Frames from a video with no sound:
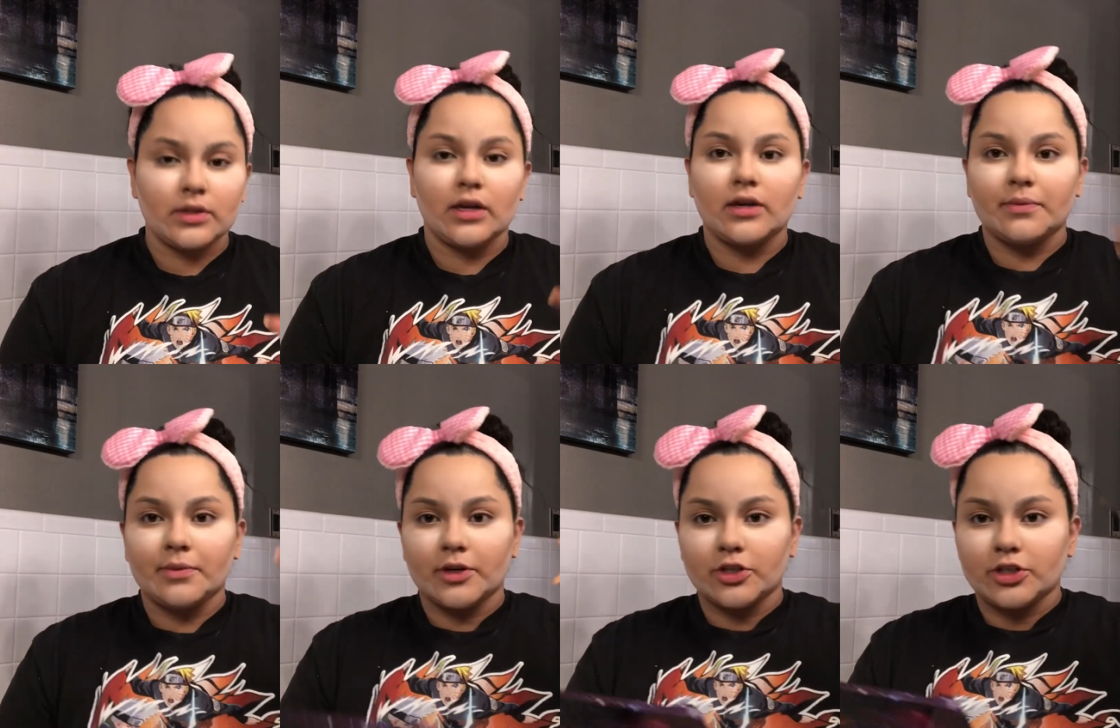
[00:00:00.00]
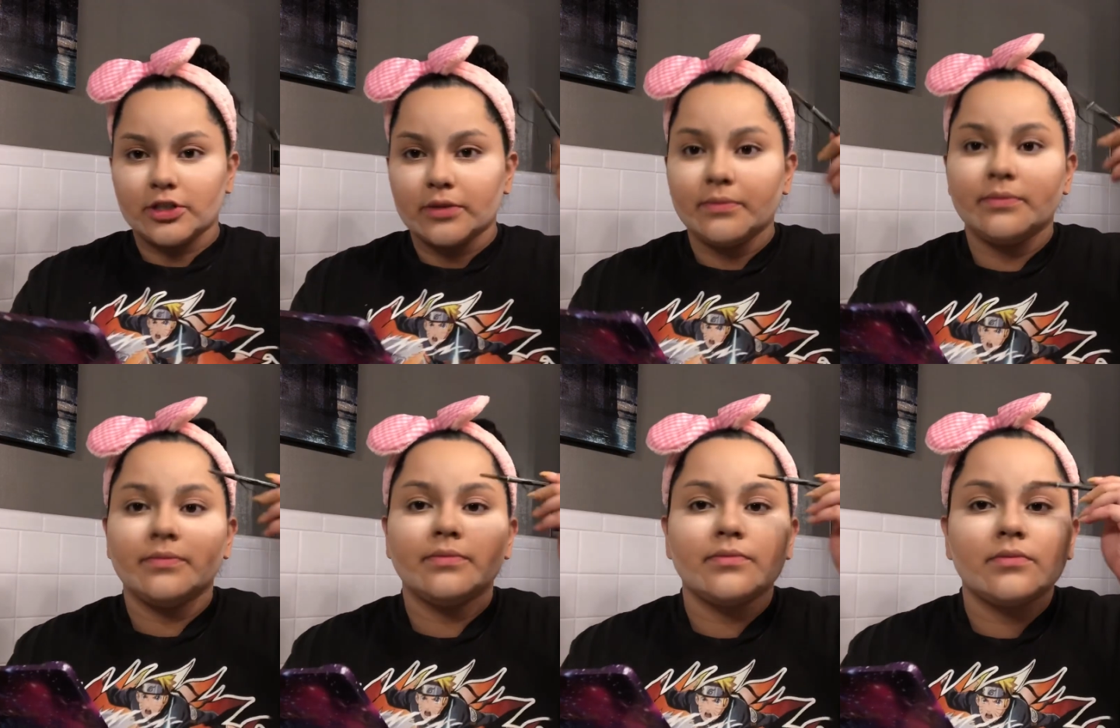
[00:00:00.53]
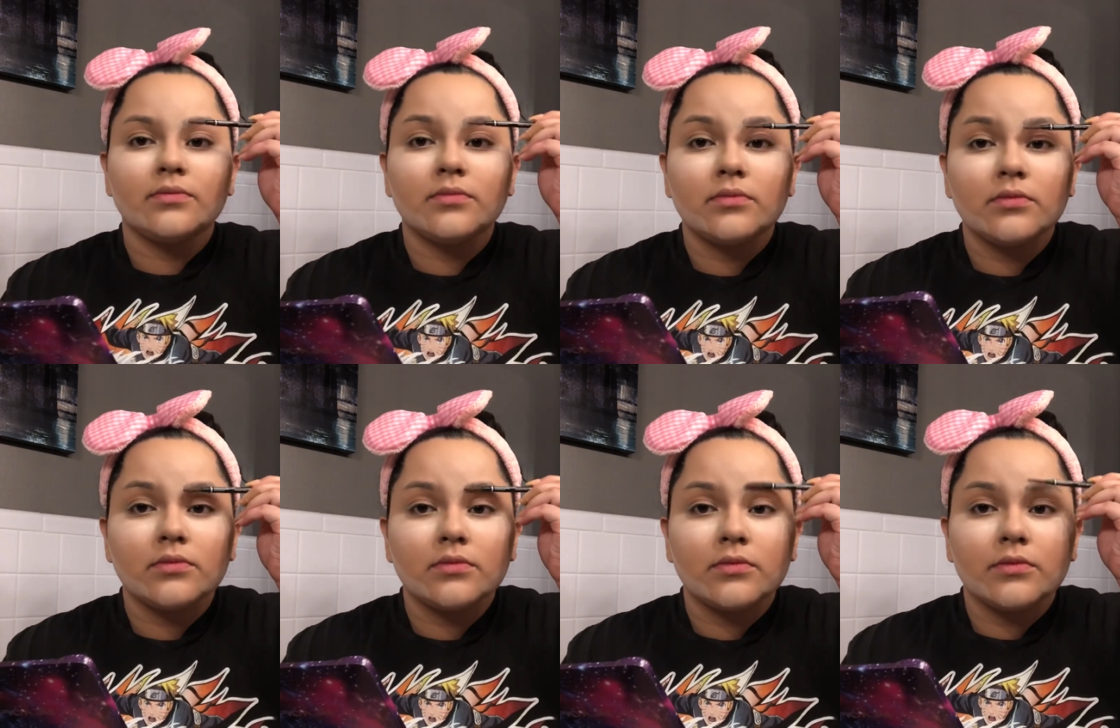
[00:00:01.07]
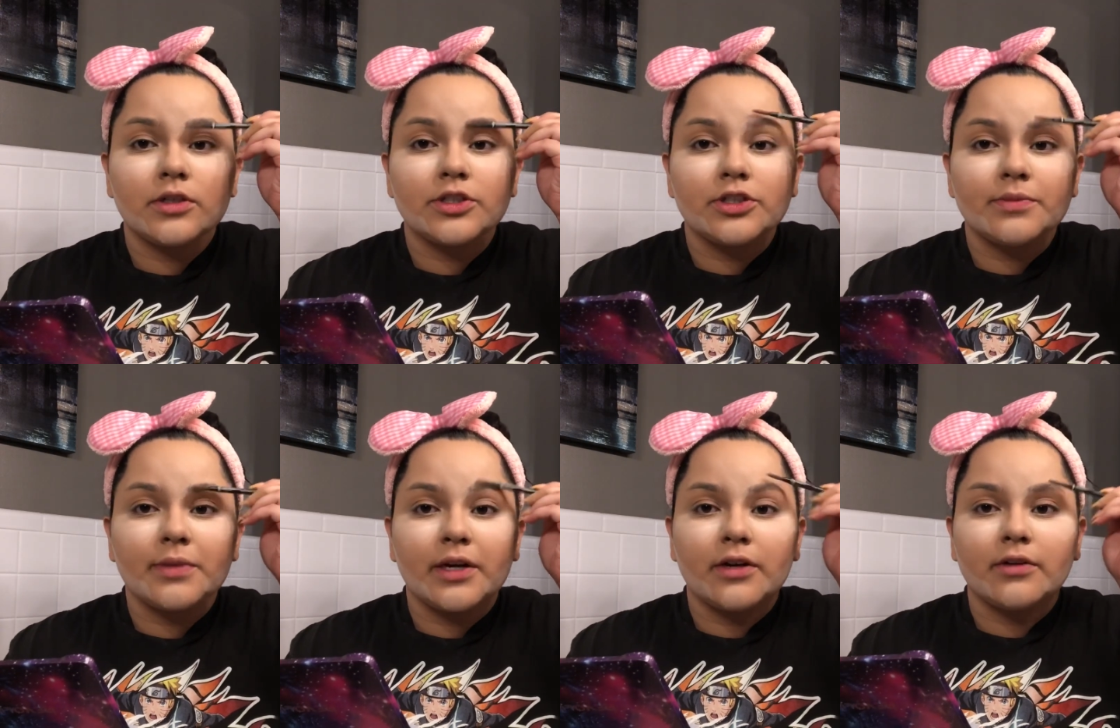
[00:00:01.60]
I brush them
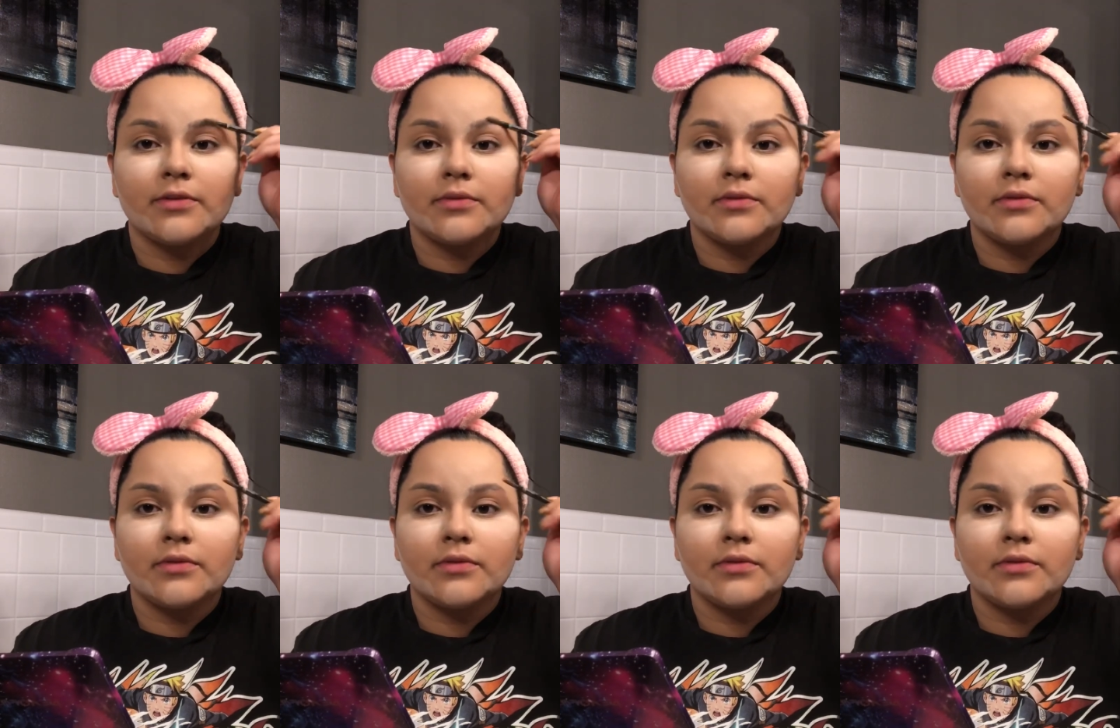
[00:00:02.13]
out.